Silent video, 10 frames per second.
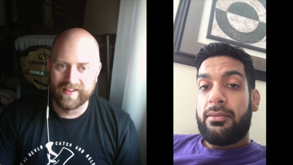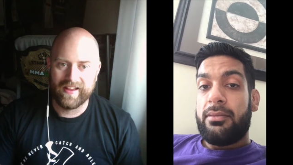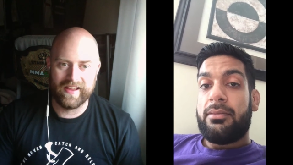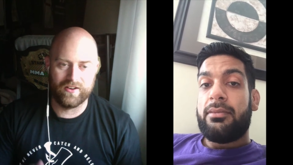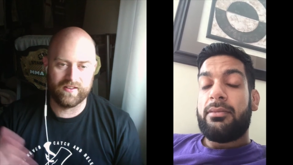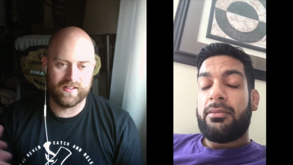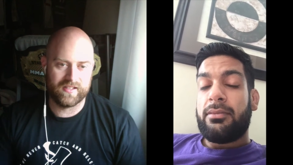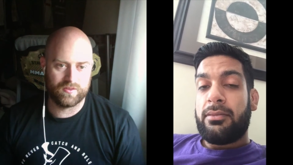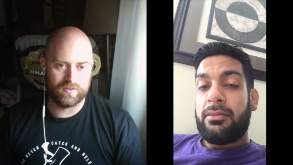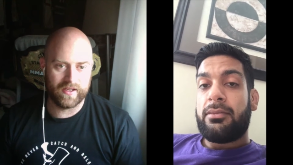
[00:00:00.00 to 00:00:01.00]
Speaker 1: And on the
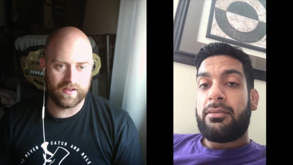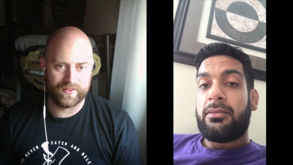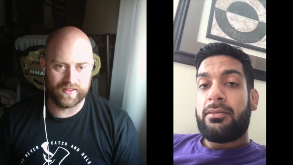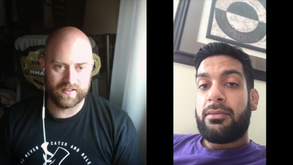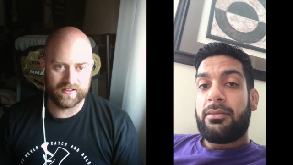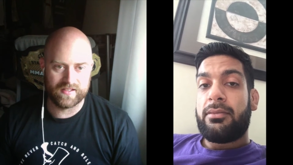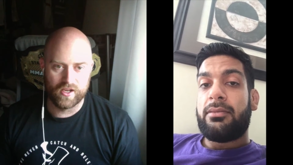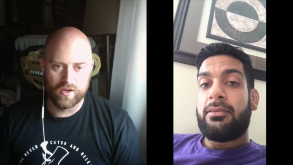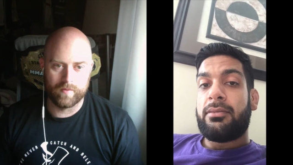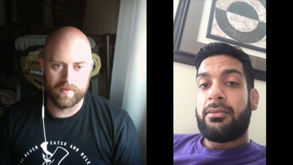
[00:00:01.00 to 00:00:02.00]
swing of things,
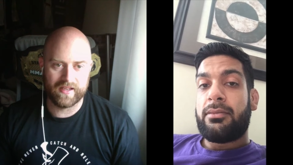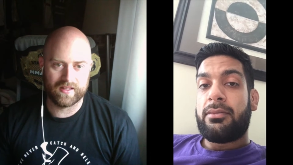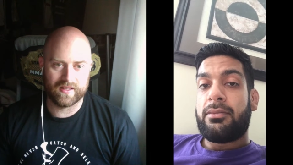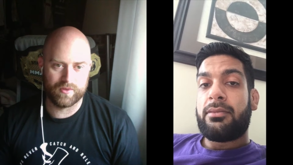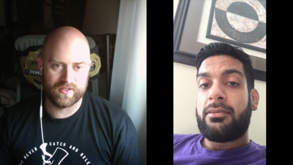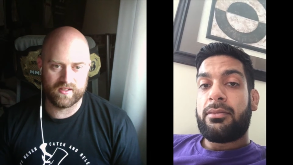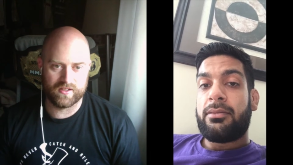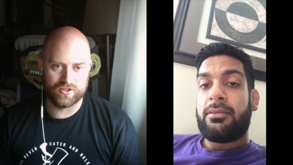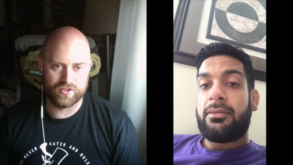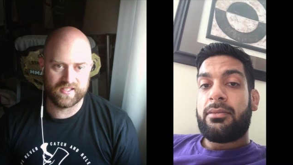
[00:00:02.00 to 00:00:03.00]
we might get the Brazilian
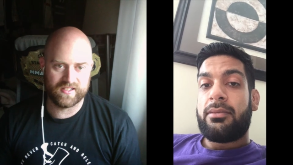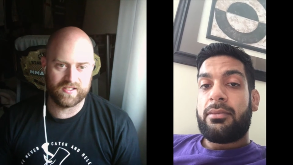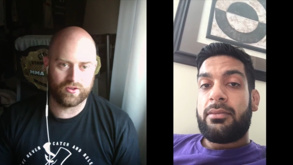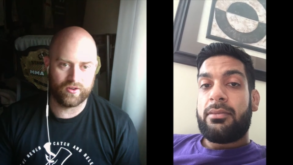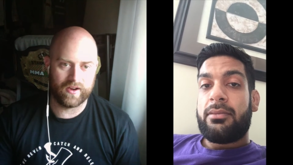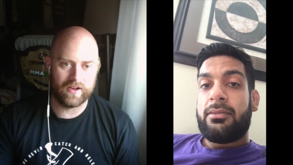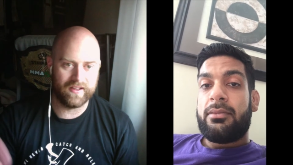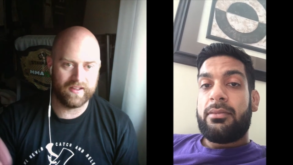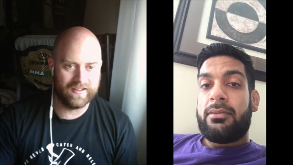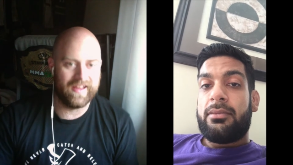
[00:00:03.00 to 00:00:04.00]
Jiu Jitsu crowd
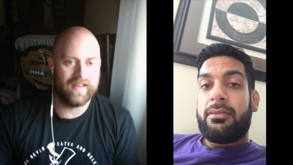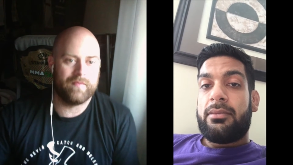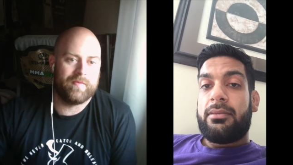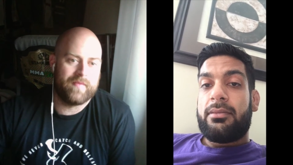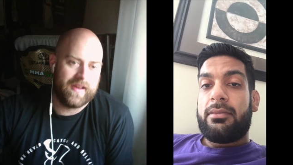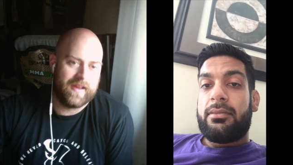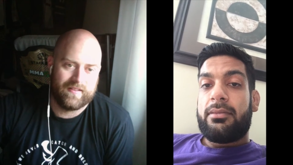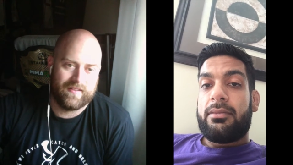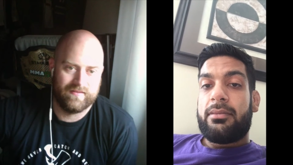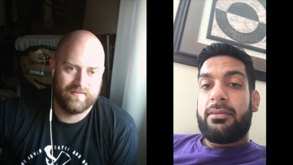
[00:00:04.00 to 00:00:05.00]
into MMA.
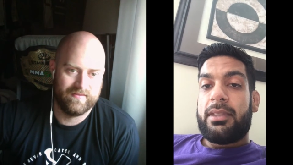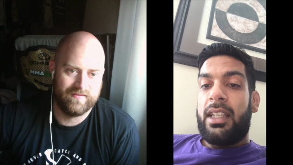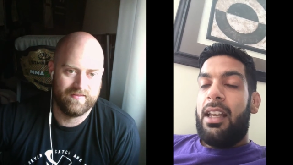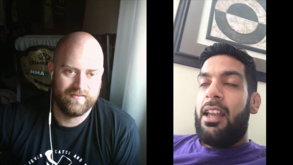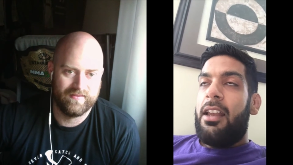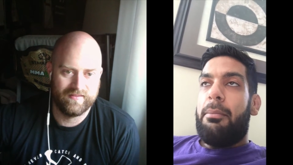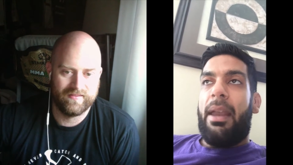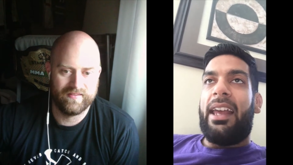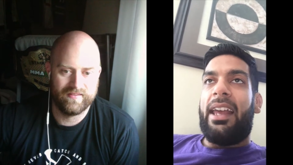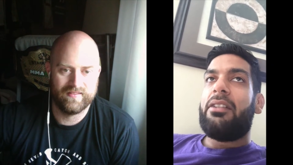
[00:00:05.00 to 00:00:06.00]

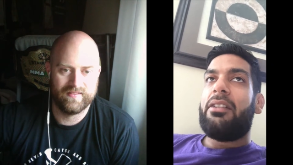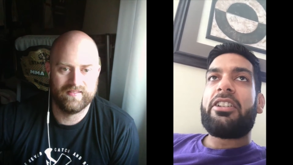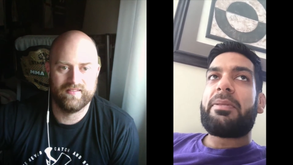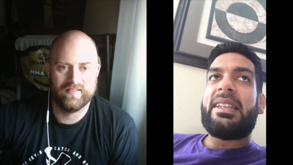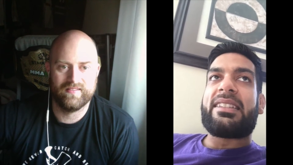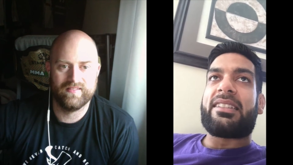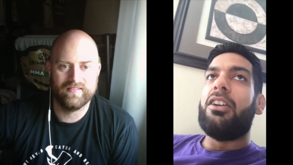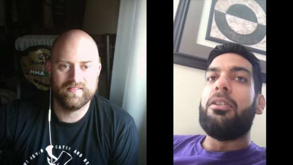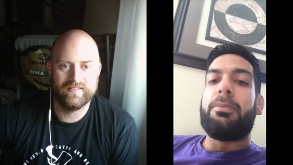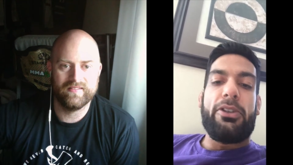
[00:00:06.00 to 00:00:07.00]
Speaker 2: Man, it would just be
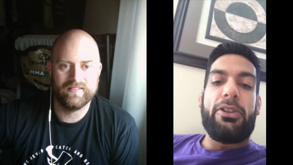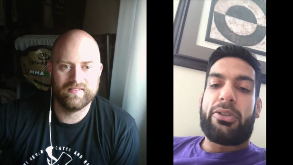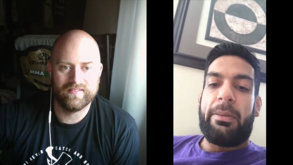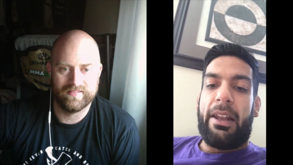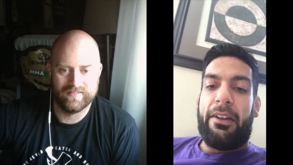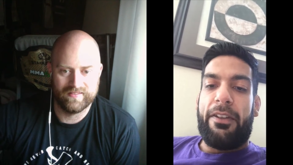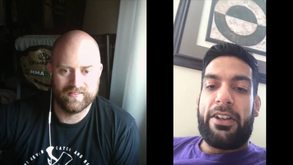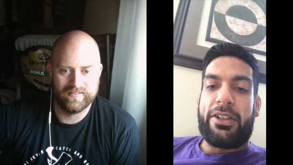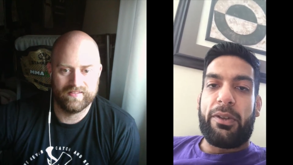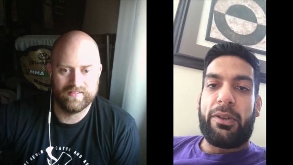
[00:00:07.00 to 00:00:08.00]
so mutually
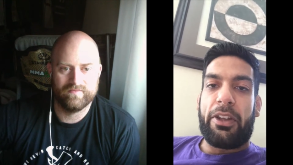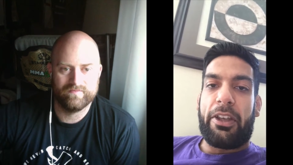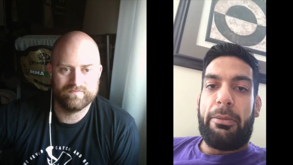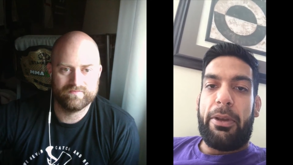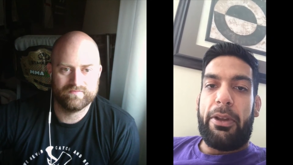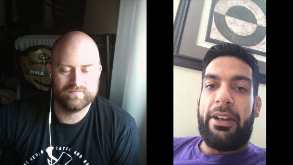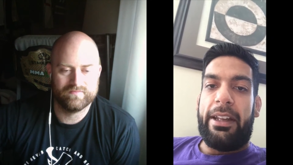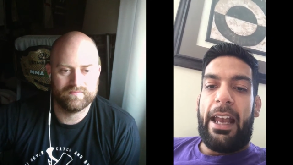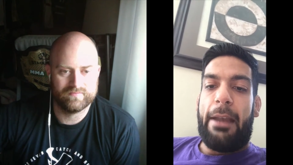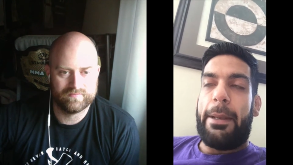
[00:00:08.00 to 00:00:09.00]
beneficial for the
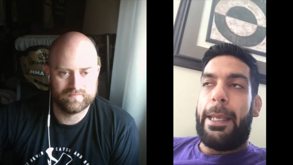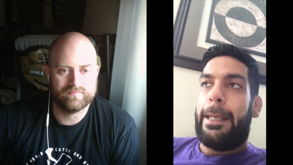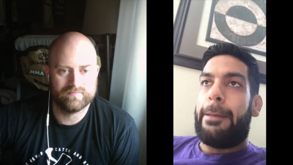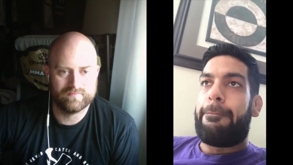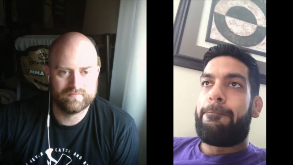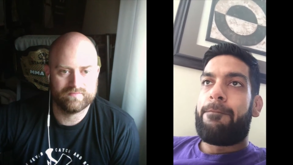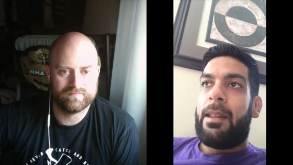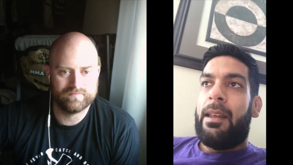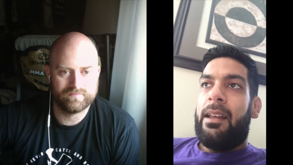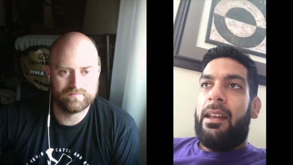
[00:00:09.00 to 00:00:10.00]
community. I mean,
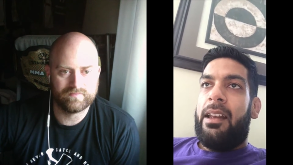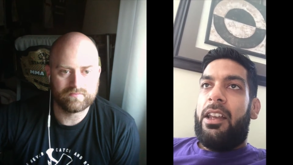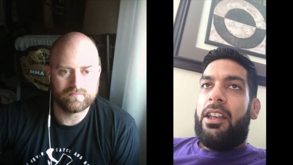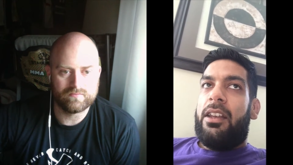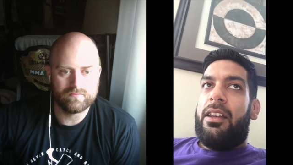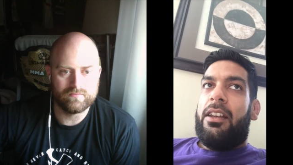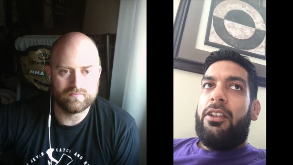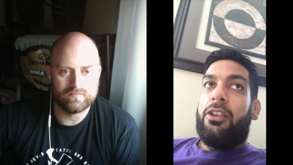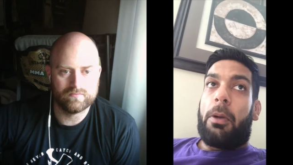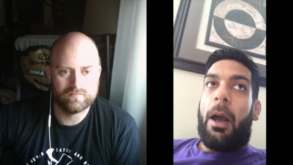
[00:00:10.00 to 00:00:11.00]

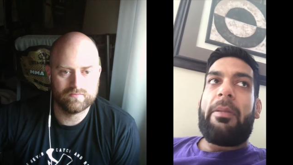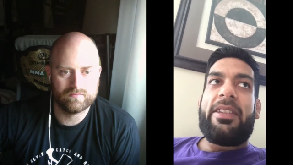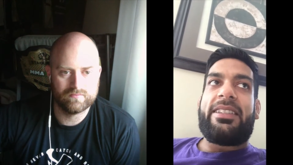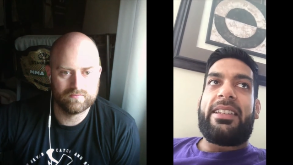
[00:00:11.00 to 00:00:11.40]
you'll probably